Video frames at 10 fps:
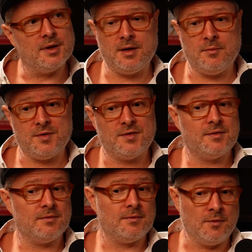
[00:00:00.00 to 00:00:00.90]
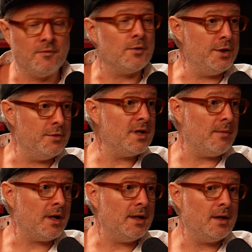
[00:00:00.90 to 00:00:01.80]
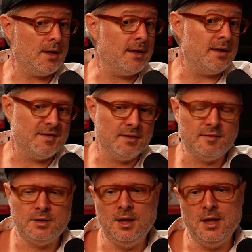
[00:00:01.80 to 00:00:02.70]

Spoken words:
It was for a new type of Heineken Silver.